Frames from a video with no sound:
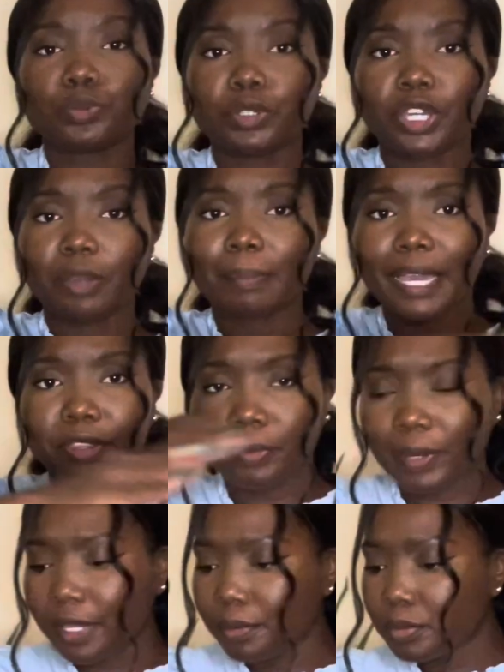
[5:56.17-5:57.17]
year, by the
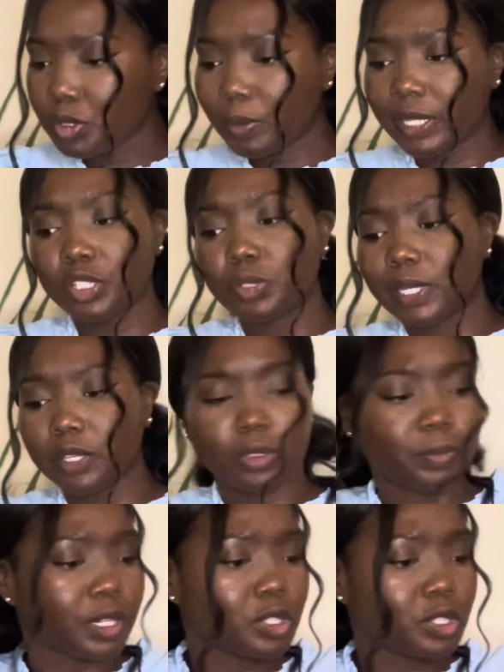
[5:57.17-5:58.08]
way, 2023,